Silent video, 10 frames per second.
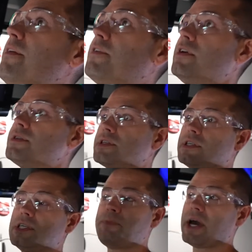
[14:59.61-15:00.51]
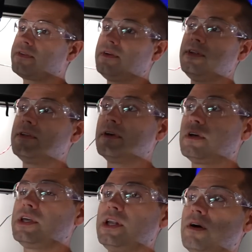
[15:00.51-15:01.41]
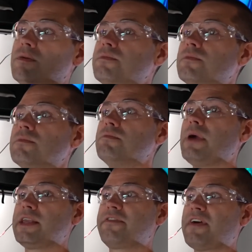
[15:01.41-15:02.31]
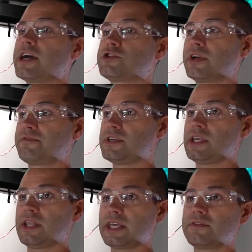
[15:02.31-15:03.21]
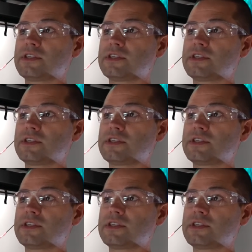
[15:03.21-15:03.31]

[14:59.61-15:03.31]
If there is a suspected, manufacturing facility of